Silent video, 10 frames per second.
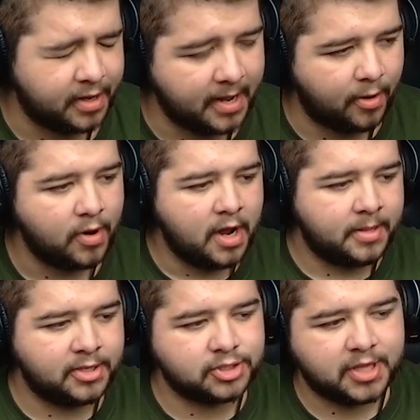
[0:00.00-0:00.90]
Now,
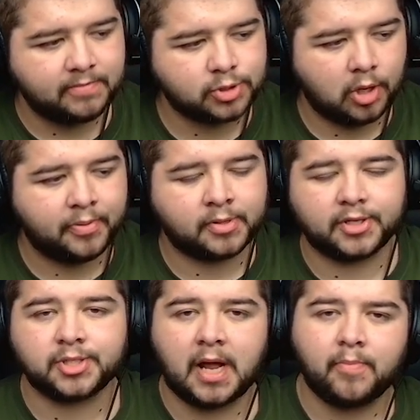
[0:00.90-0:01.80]
this is them sort of
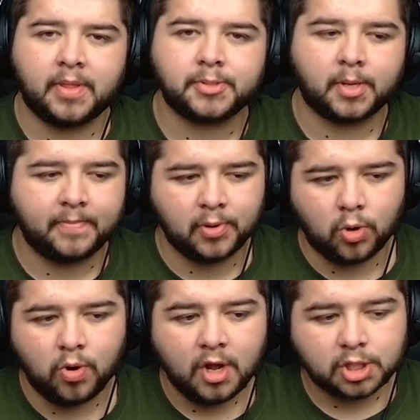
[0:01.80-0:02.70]
progressing up when they've got the
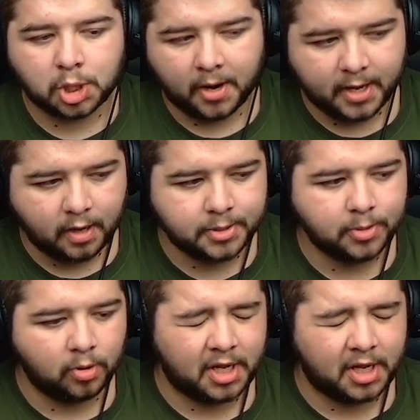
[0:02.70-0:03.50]
ball, trying to go forward.